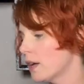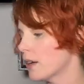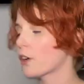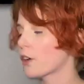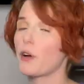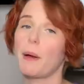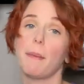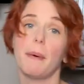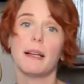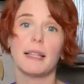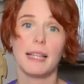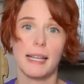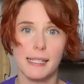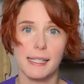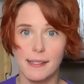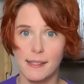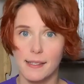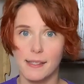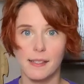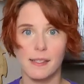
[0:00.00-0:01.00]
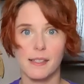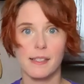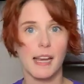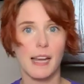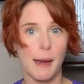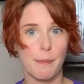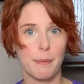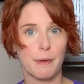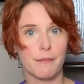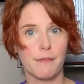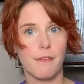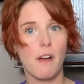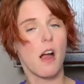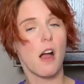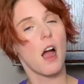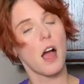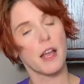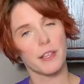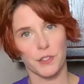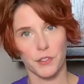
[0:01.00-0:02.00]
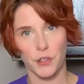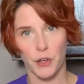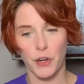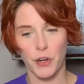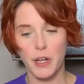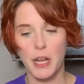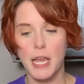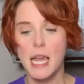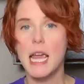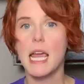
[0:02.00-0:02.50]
Creme Anglaise is a type of custard.